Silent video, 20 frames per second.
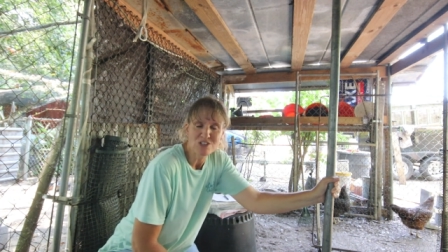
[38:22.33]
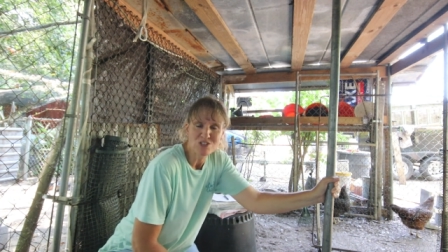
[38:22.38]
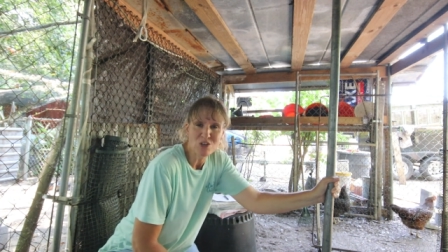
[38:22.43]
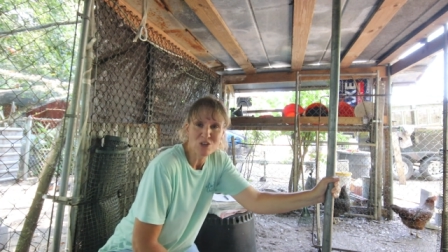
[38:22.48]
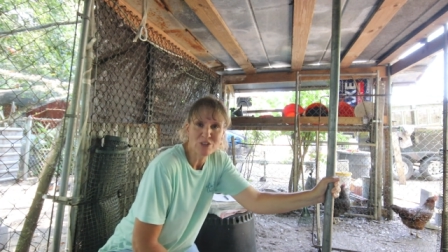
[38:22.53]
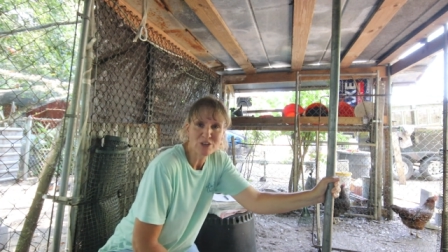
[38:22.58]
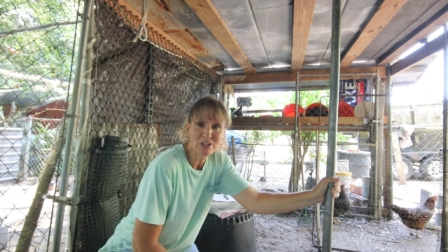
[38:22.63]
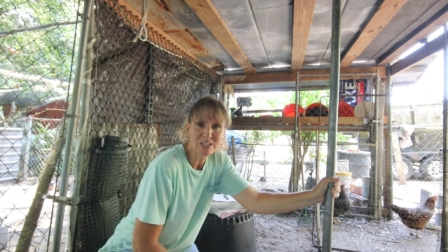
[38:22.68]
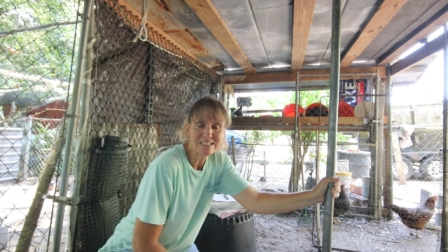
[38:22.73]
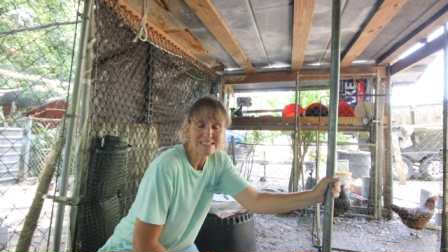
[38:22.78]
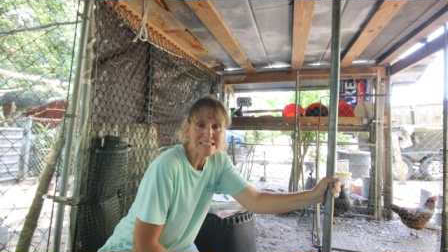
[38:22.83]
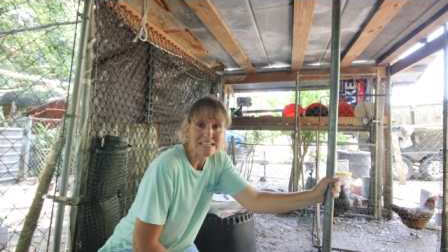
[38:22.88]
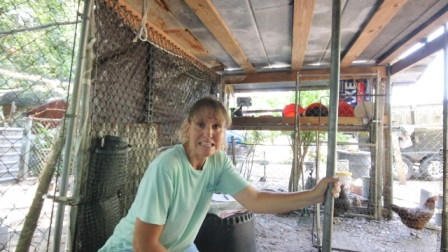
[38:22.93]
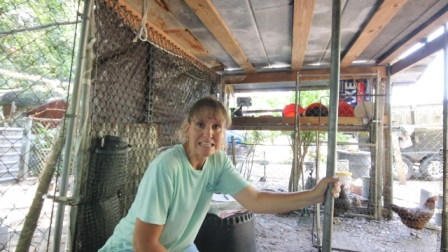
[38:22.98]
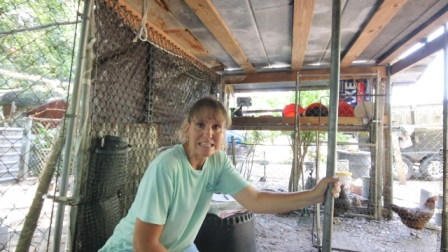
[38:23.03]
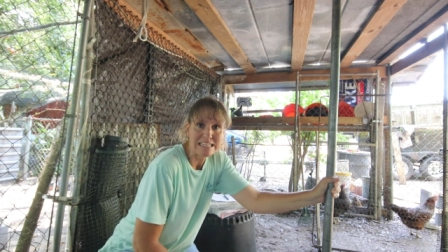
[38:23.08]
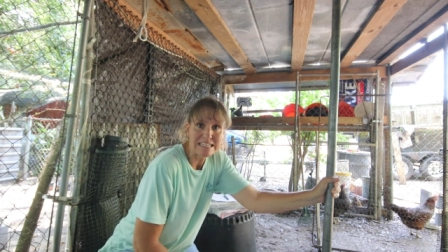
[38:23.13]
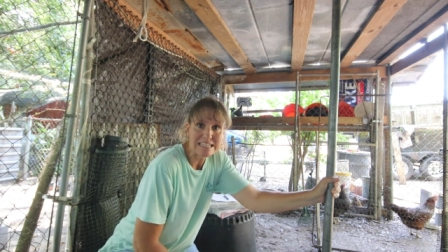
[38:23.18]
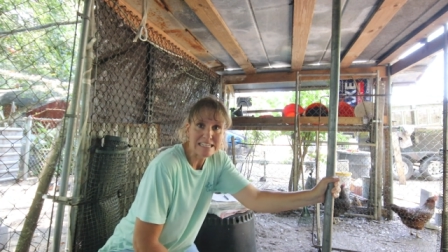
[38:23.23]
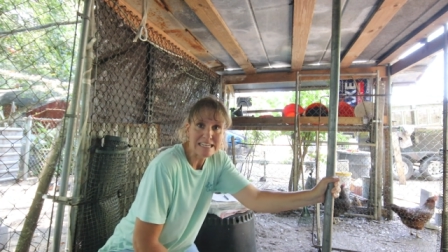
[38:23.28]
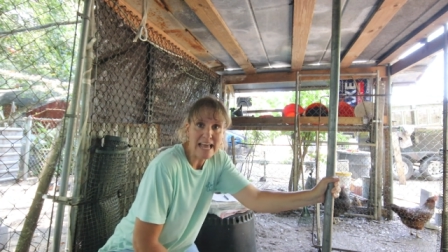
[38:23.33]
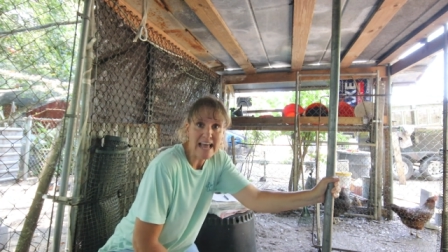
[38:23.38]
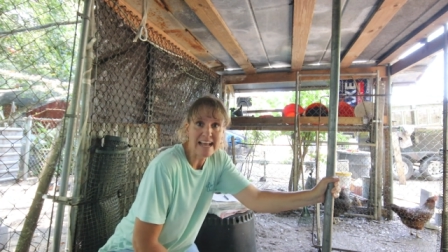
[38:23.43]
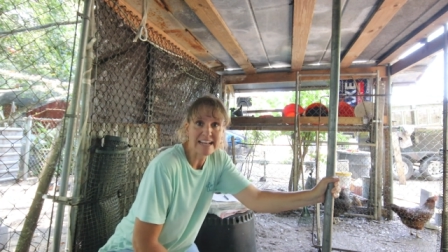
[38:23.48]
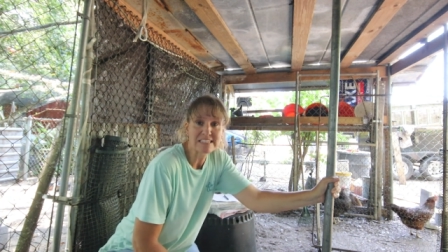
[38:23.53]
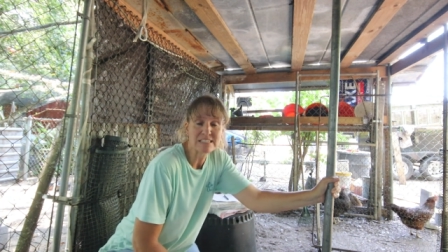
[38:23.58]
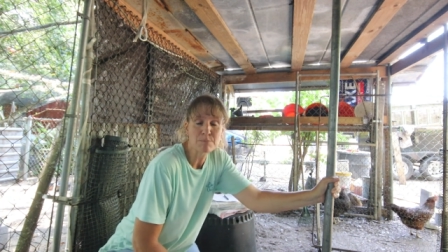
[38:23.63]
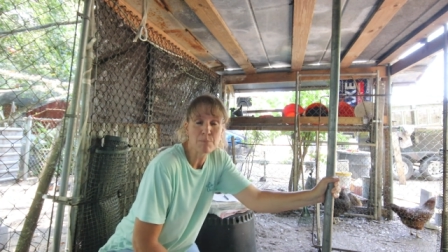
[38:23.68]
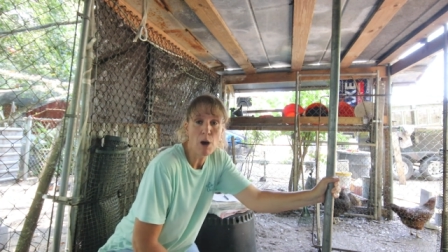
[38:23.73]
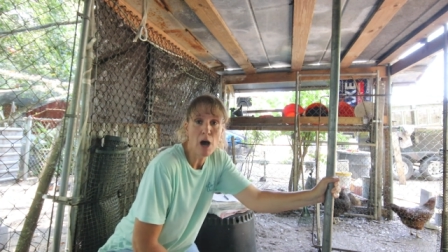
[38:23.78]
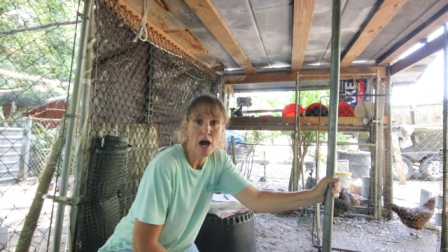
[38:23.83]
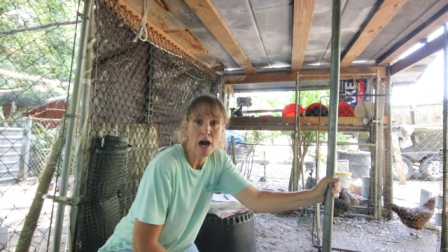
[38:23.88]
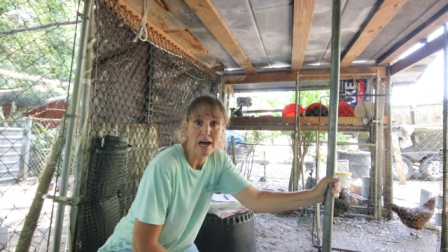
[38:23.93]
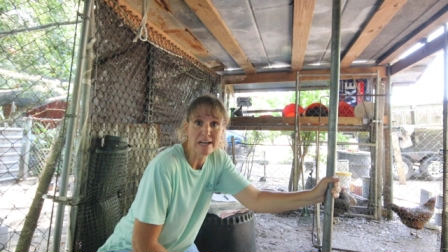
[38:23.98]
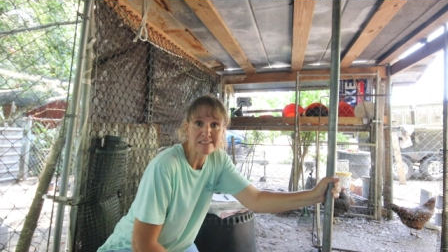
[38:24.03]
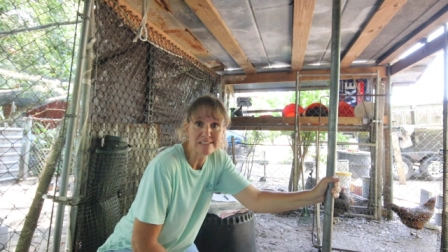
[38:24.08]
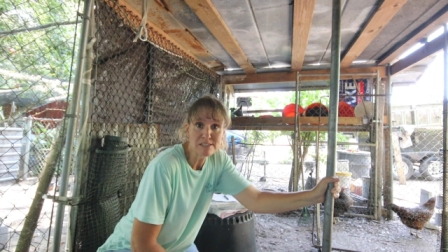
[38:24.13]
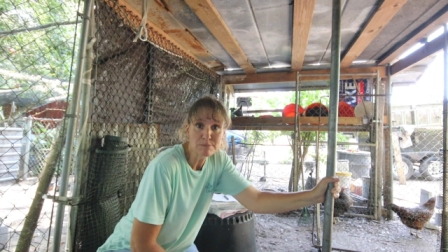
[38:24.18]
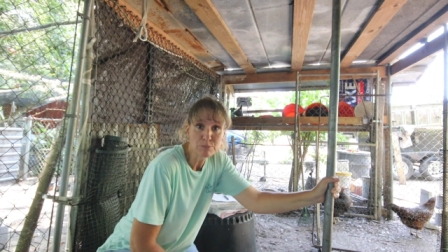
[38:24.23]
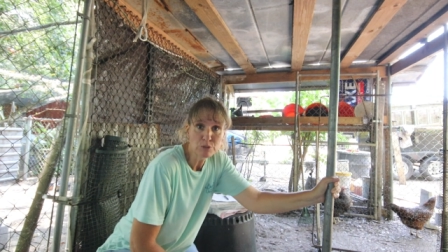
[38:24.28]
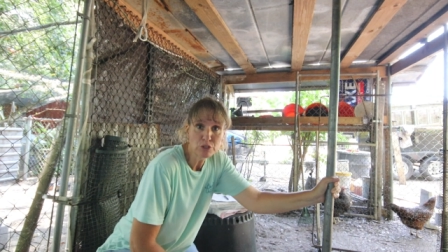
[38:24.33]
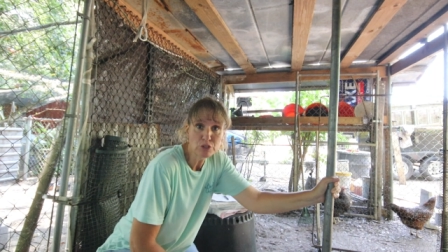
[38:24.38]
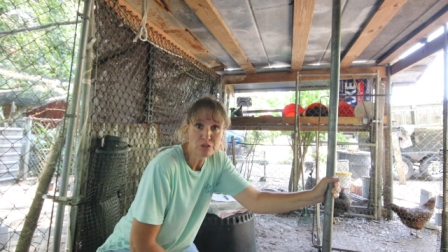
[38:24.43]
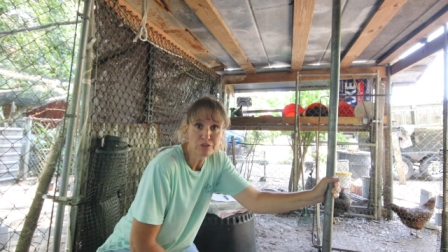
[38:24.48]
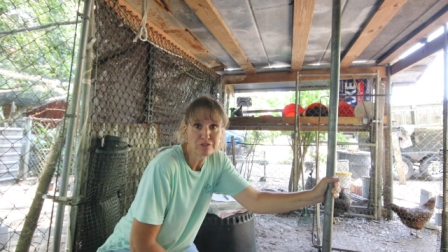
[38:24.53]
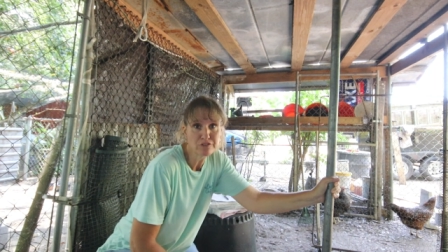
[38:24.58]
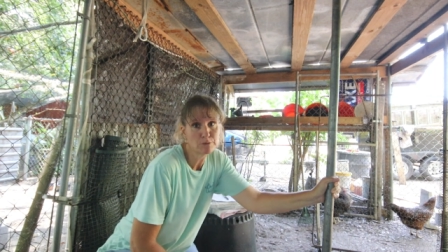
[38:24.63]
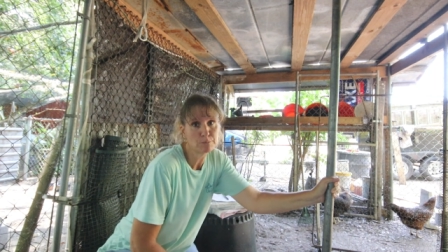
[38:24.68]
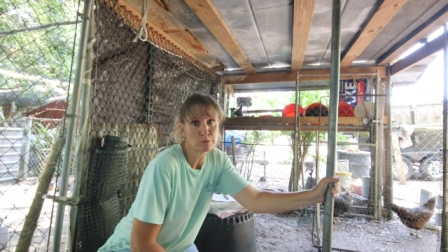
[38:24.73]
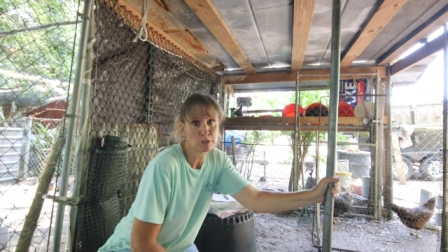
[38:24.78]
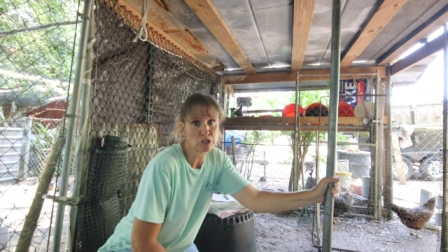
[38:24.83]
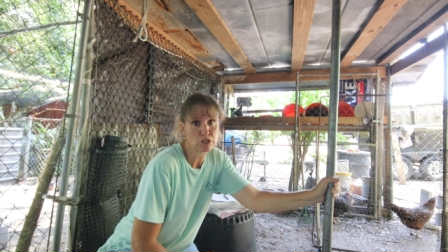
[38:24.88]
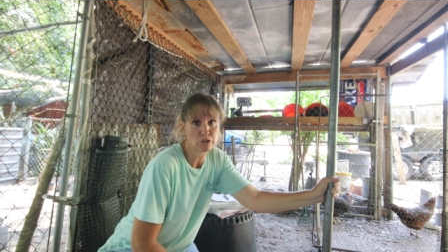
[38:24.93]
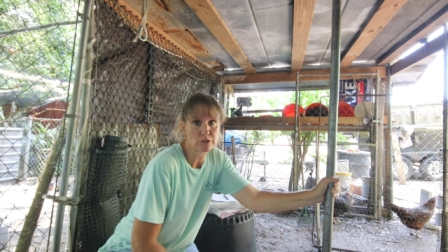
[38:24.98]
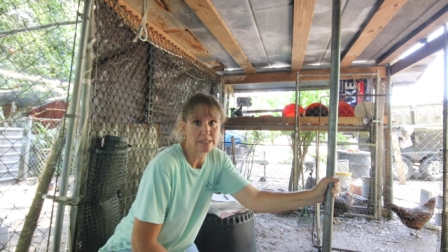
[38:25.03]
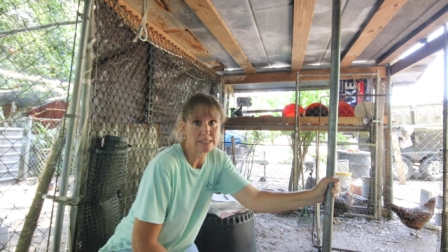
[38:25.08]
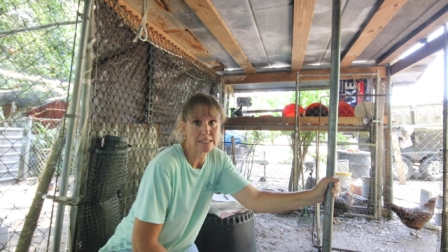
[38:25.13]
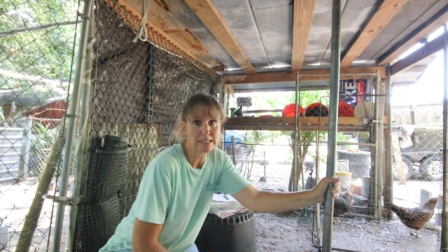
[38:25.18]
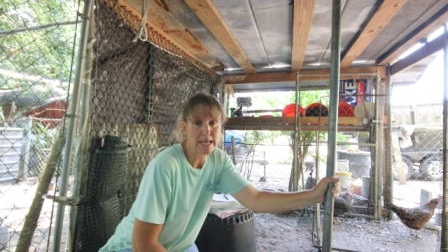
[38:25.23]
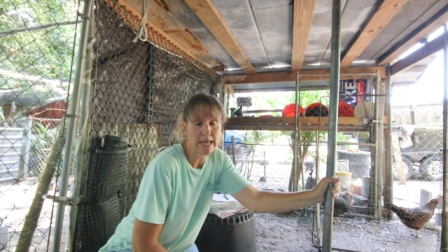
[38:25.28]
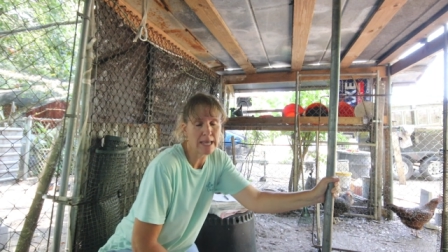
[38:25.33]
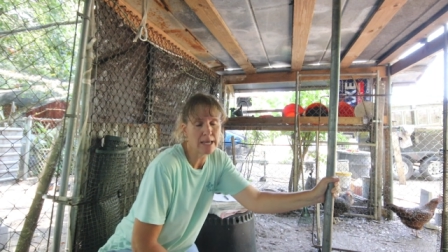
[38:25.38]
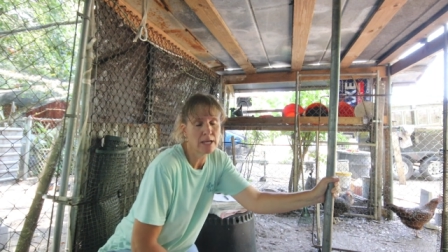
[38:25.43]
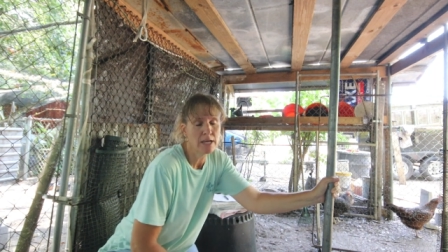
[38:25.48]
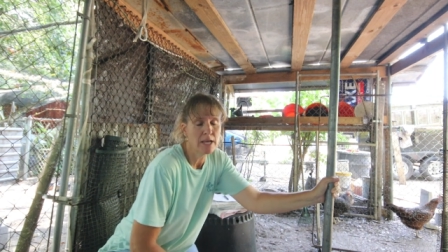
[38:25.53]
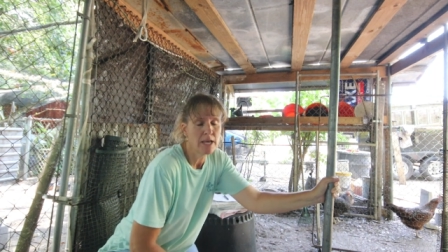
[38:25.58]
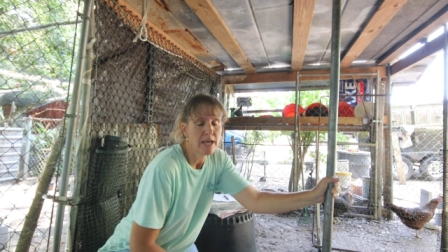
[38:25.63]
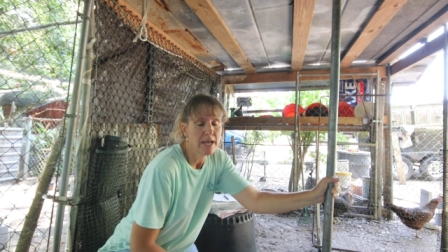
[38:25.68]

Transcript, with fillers: so they're as clean as possible for butchering day.